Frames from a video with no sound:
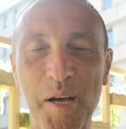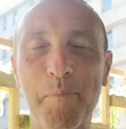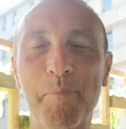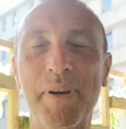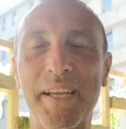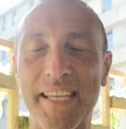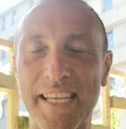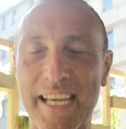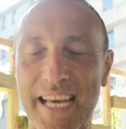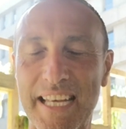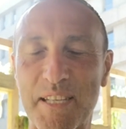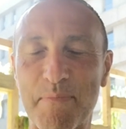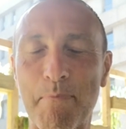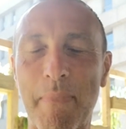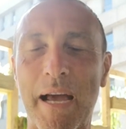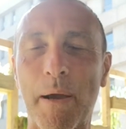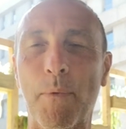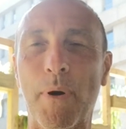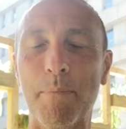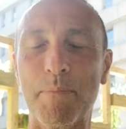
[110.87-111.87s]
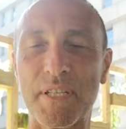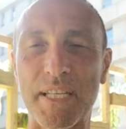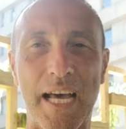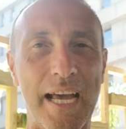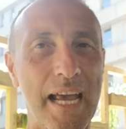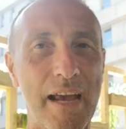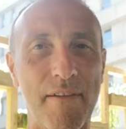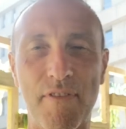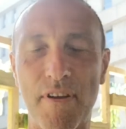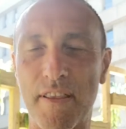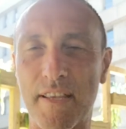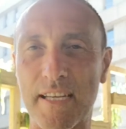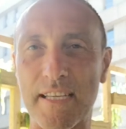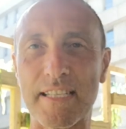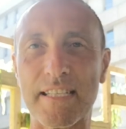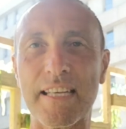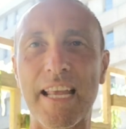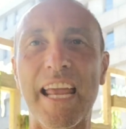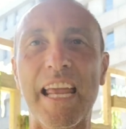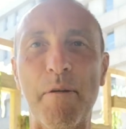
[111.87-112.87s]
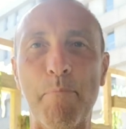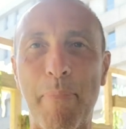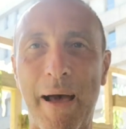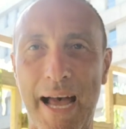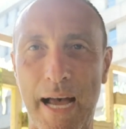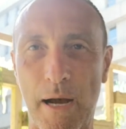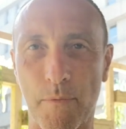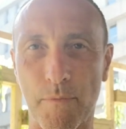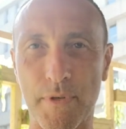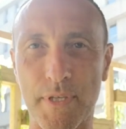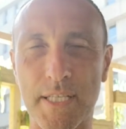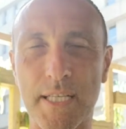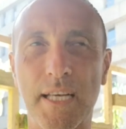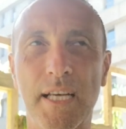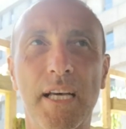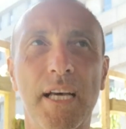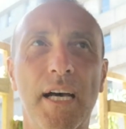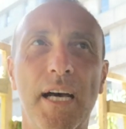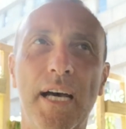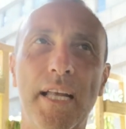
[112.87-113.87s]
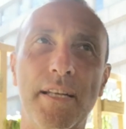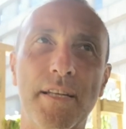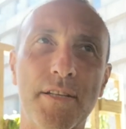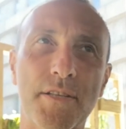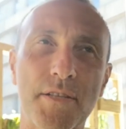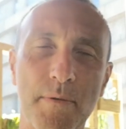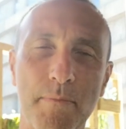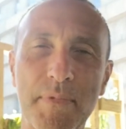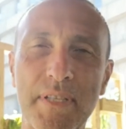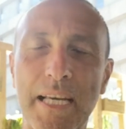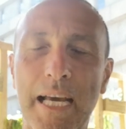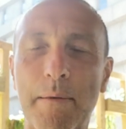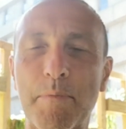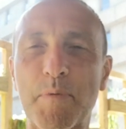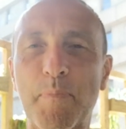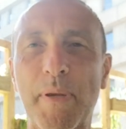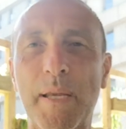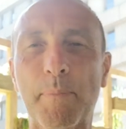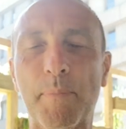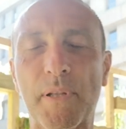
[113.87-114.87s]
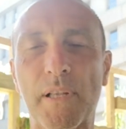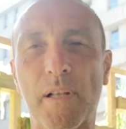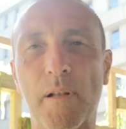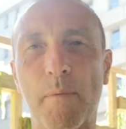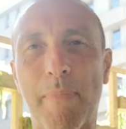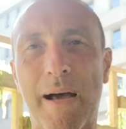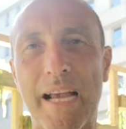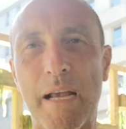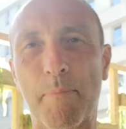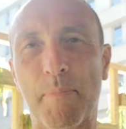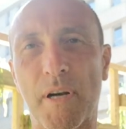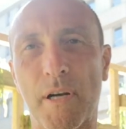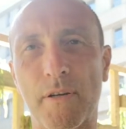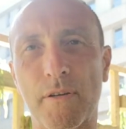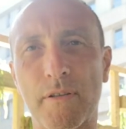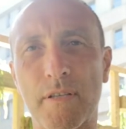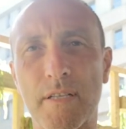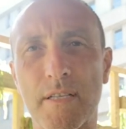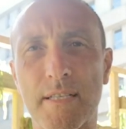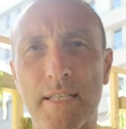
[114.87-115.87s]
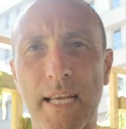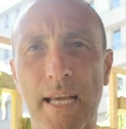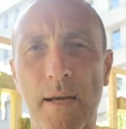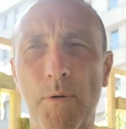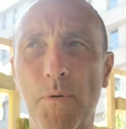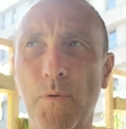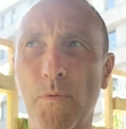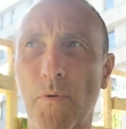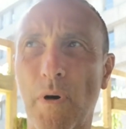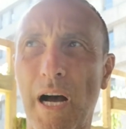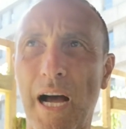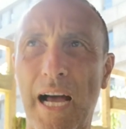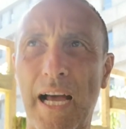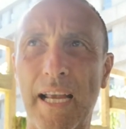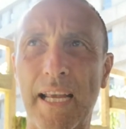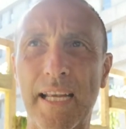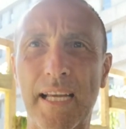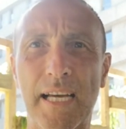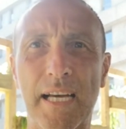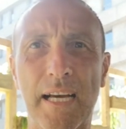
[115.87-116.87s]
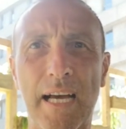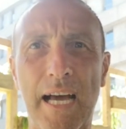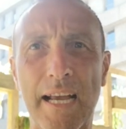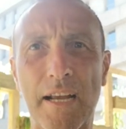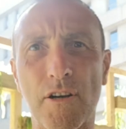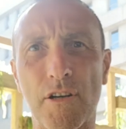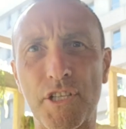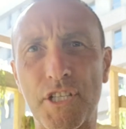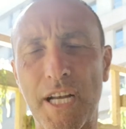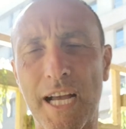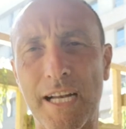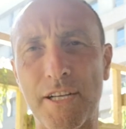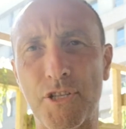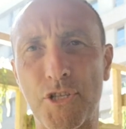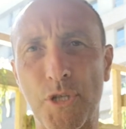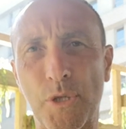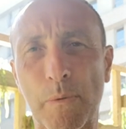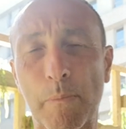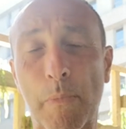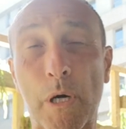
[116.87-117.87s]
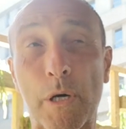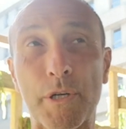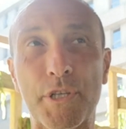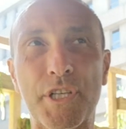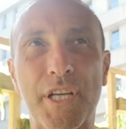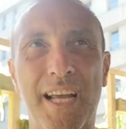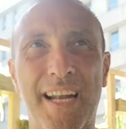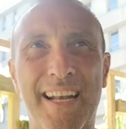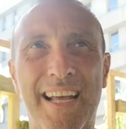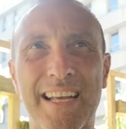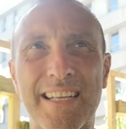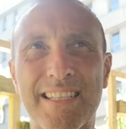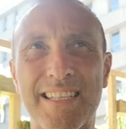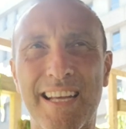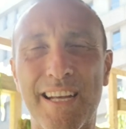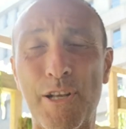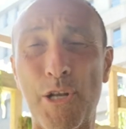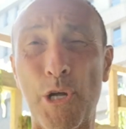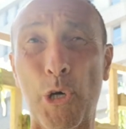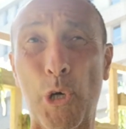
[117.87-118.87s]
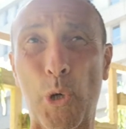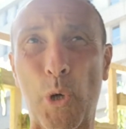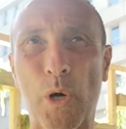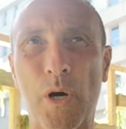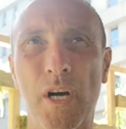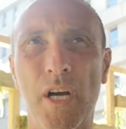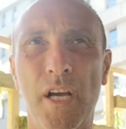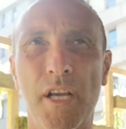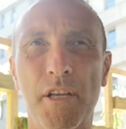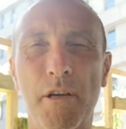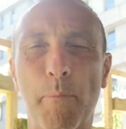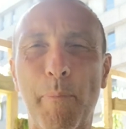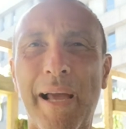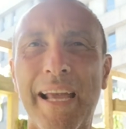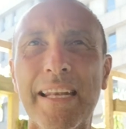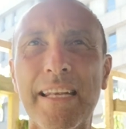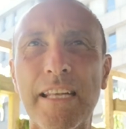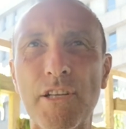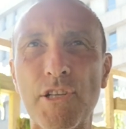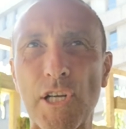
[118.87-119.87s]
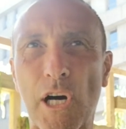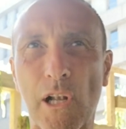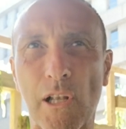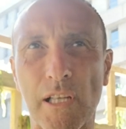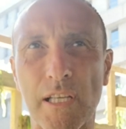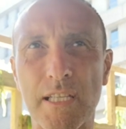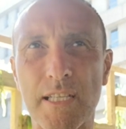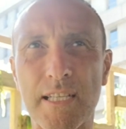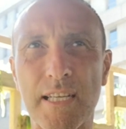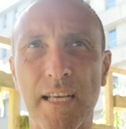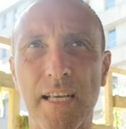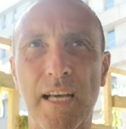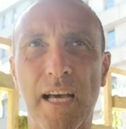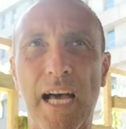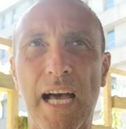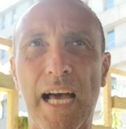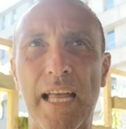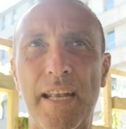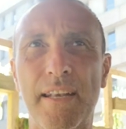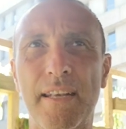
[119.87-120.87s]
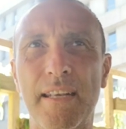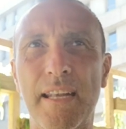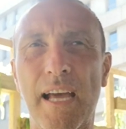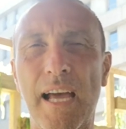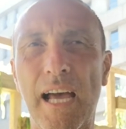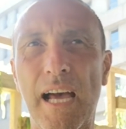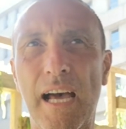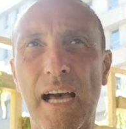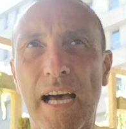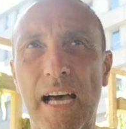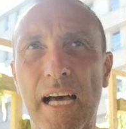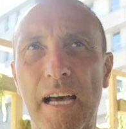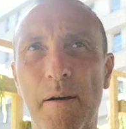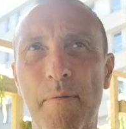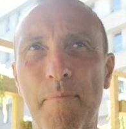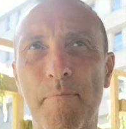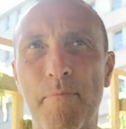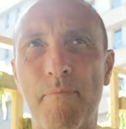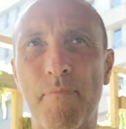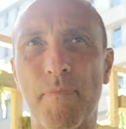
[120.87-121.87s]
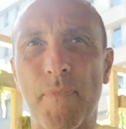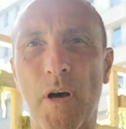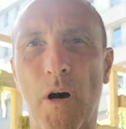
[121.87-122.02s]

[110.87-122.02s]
But yes, my website, everything is in pounds, and sometimes people will buy a product and say, oh, I, uh, I got charged too much, and I say, no, you're paying in dollars, and um,